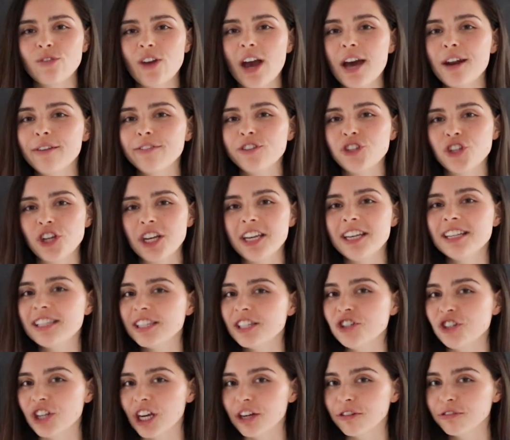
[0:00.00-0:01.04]
fan of cheese
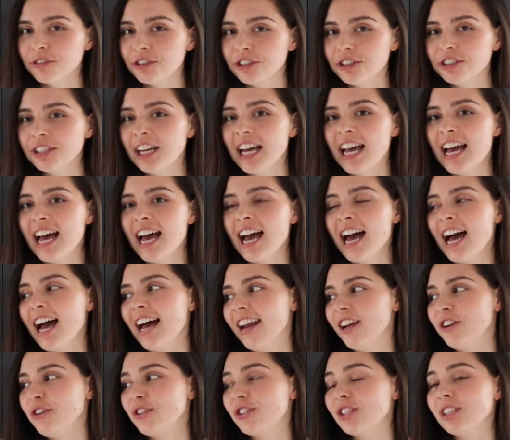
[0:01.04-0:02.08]
in general, and
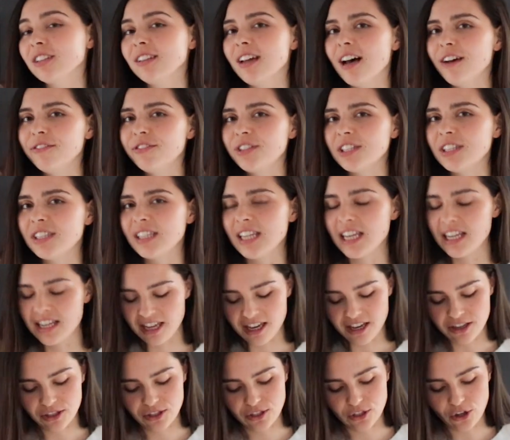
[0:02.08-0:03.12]
I used to love
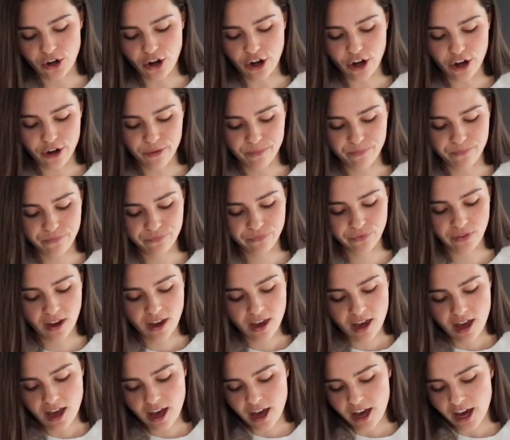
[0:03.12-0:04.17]
tzatziki, so
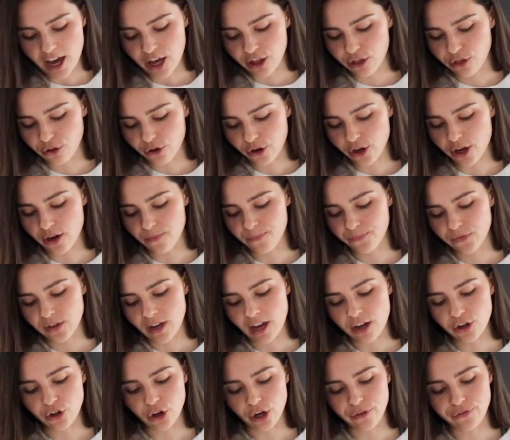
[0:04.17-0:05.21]
I thought
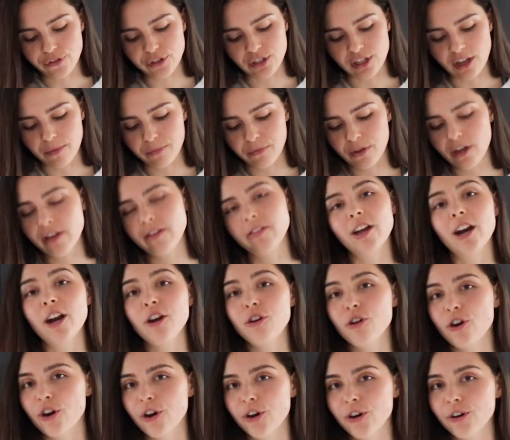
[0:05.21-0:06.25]
I'd go for something that I
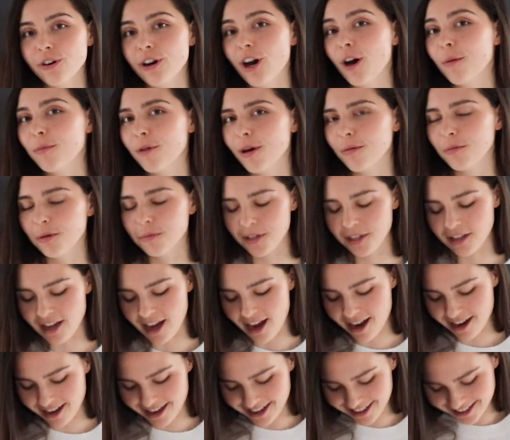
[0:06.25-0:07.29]
know I'll probably
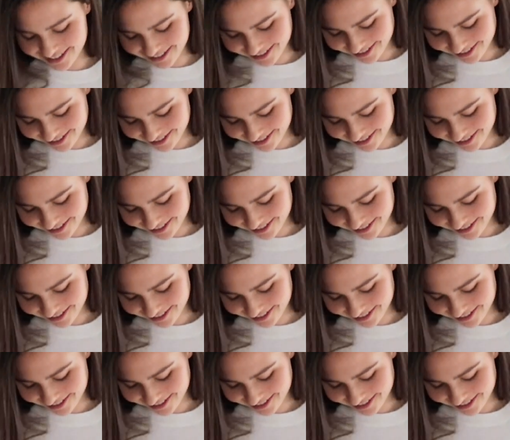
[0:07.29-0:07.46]
like.